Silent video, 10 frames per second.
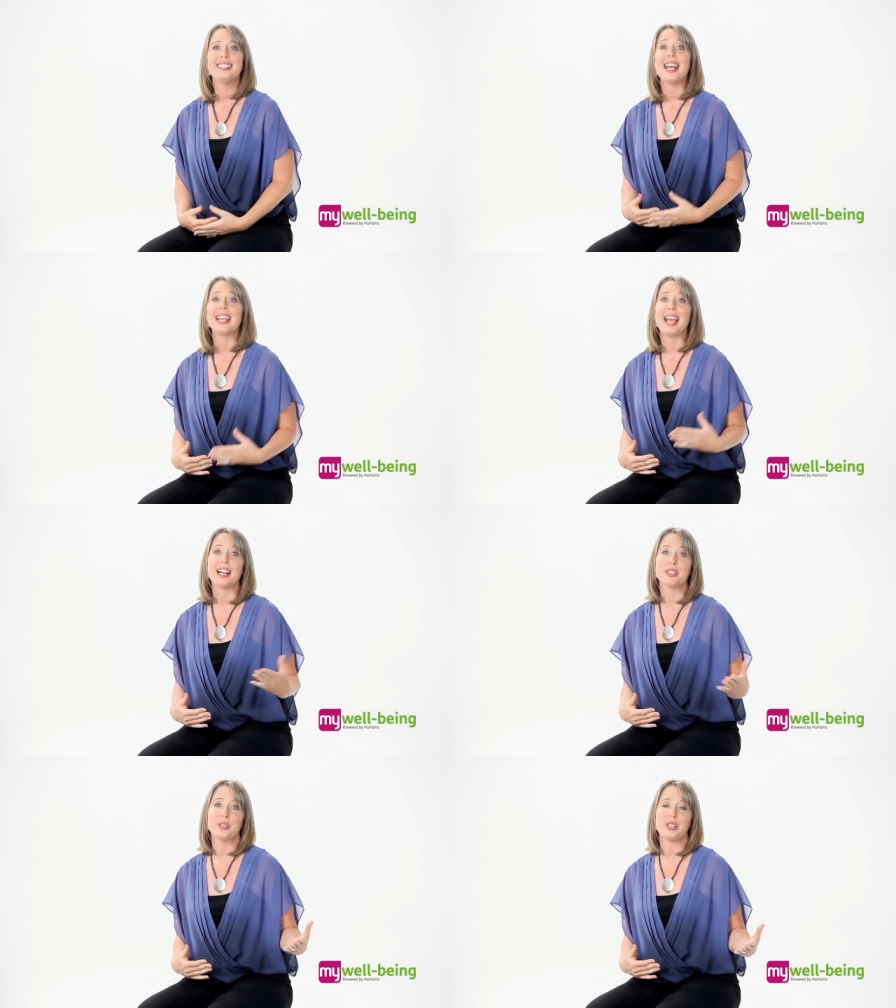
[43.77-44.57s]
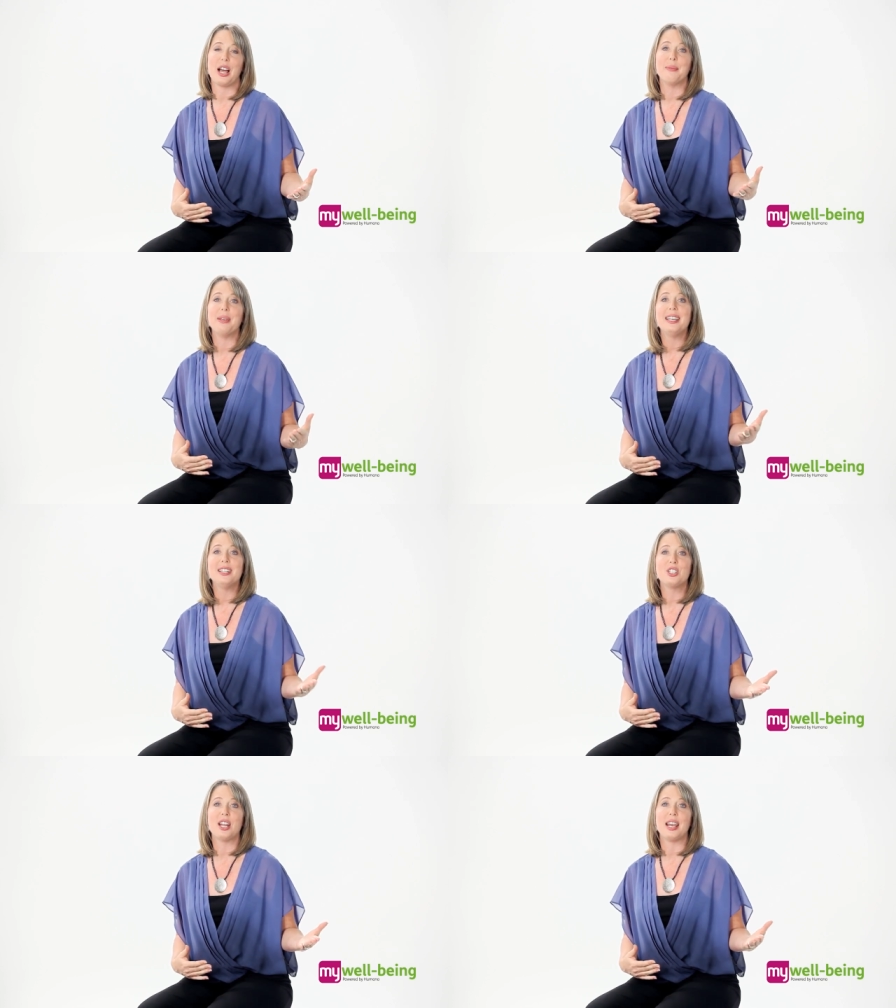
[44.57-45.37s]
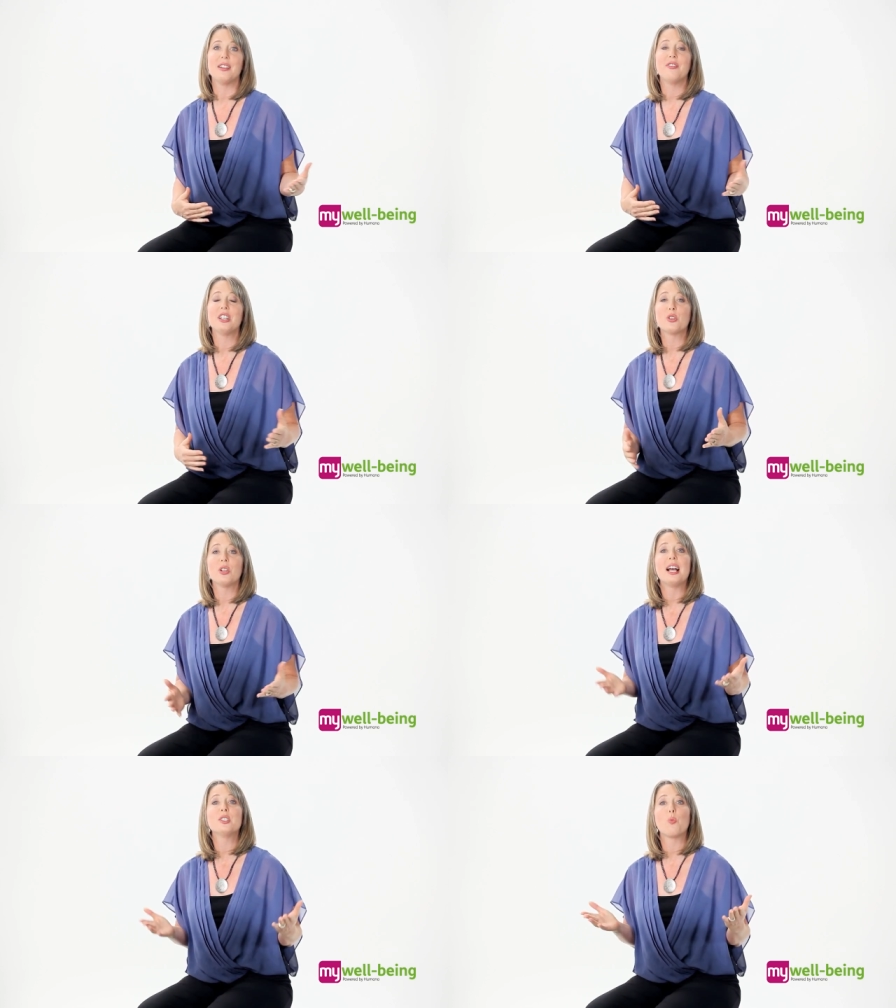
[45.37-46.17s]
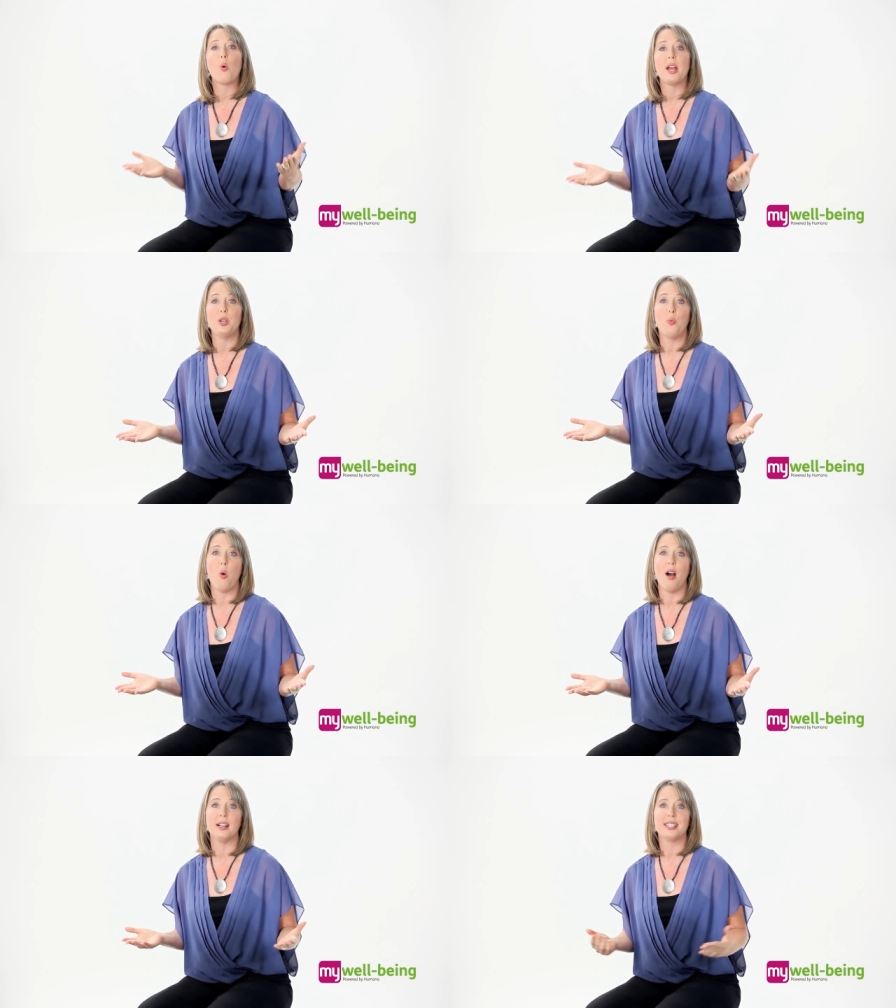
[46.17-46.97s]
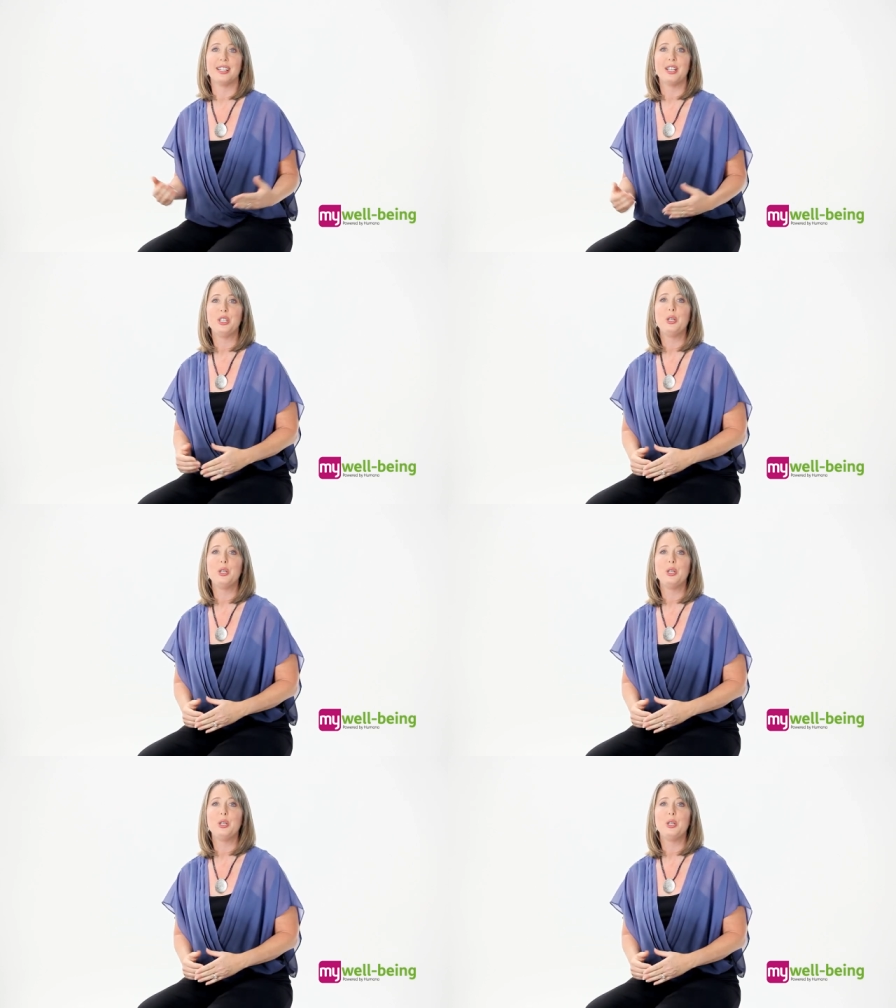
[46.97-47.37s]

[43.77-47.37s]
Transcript: Take extra time each day to visualize what you want.